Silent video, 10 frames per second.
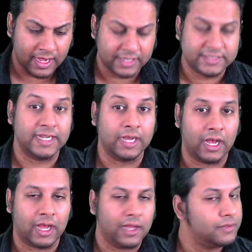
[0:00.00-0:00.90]

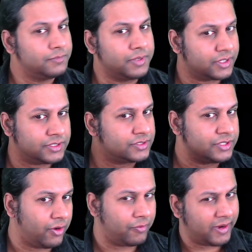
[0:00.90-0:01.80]
Degas, because, you
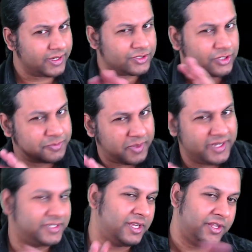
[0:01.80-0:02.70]
know, a Renaissance
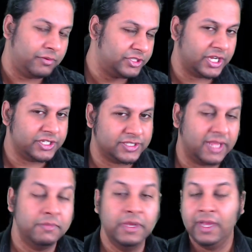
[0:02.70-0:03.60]
painter, you know, we changed his name,